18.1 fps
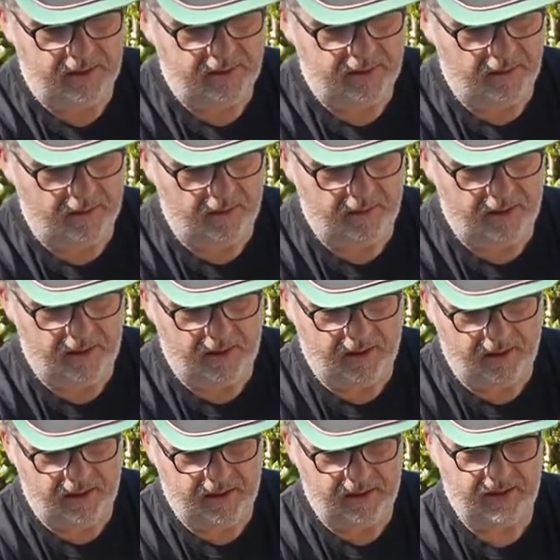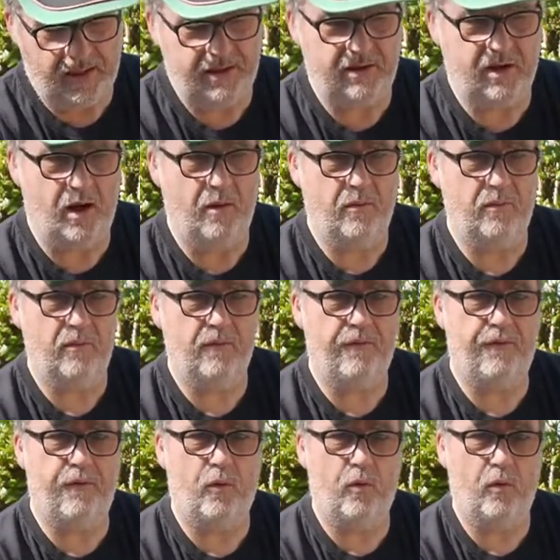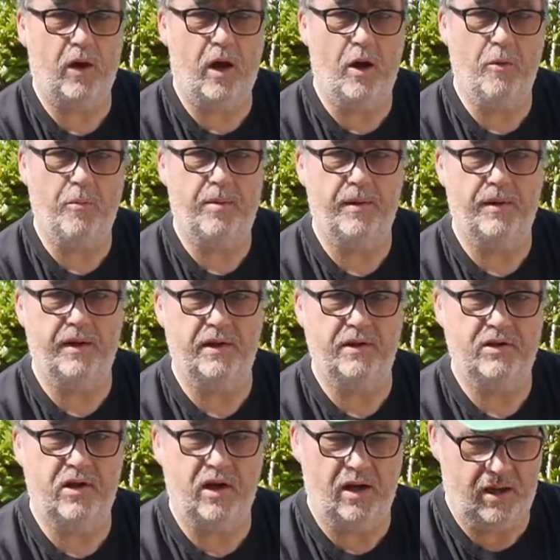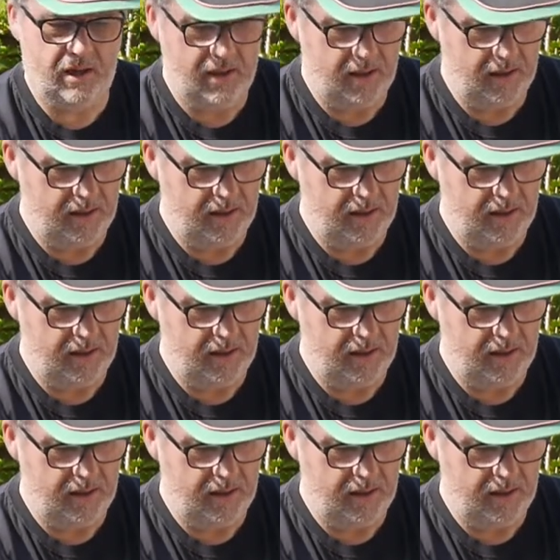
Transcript: so that they don't fall open as you